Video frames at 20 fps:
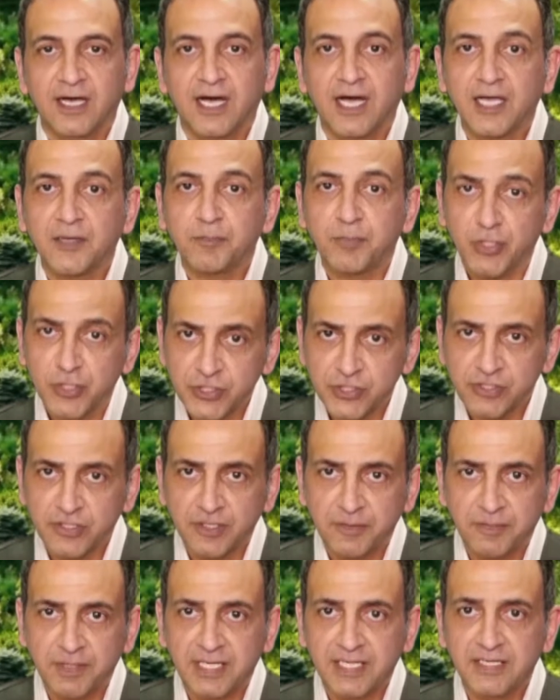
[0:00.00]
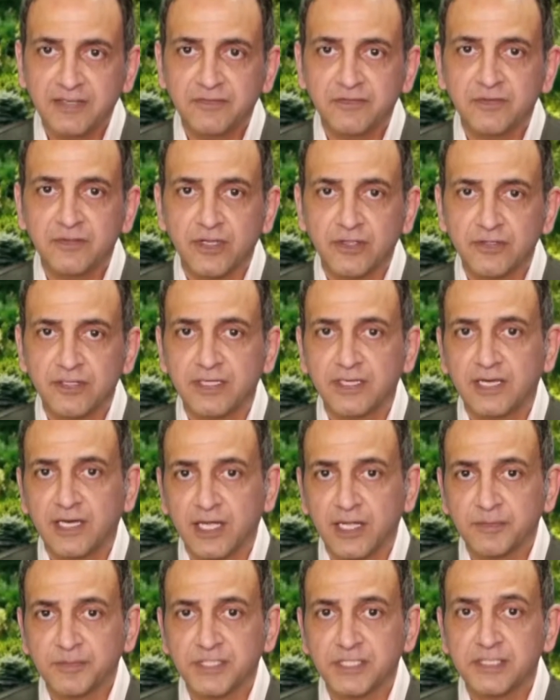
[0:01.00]
I personally believe nothing
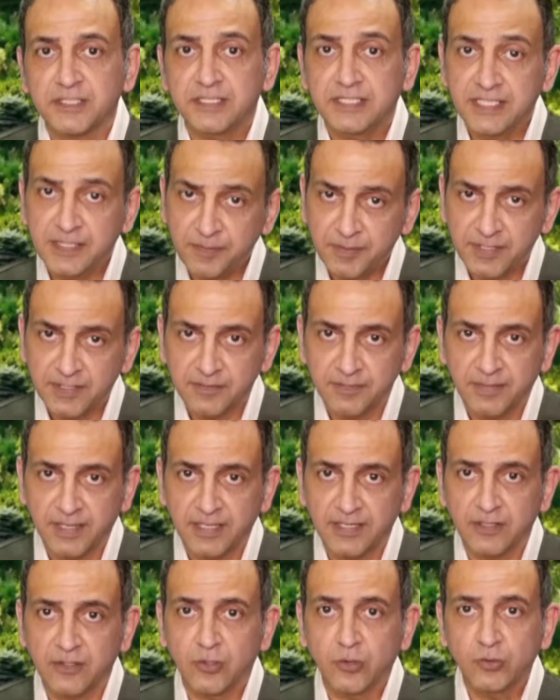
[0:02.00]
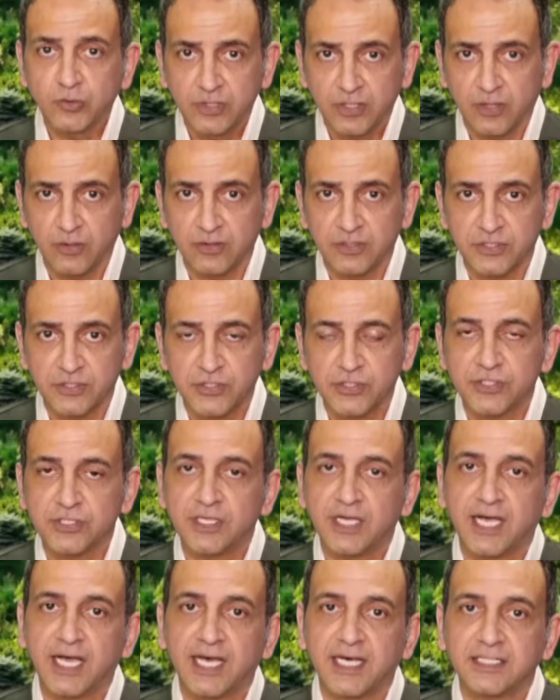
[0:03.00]
helps deepen my own knowledge
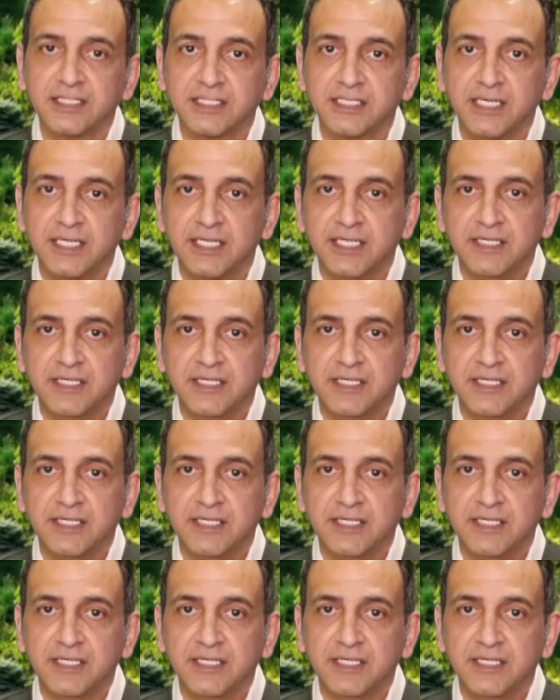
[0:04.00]
as